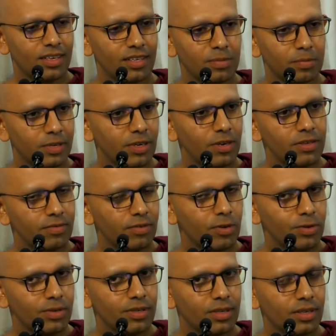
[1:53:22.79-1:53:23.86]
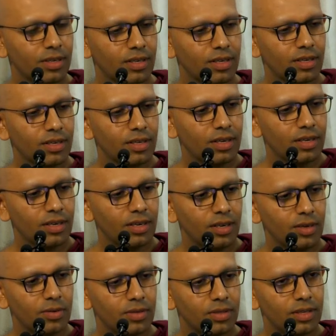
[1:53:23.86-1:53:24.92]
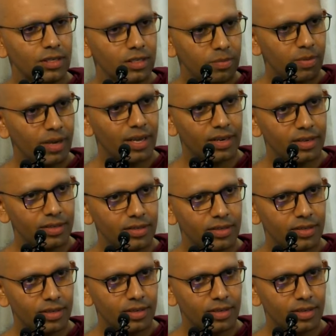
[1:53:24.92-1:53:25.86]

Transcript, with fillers: It's because, folks, you know, this pen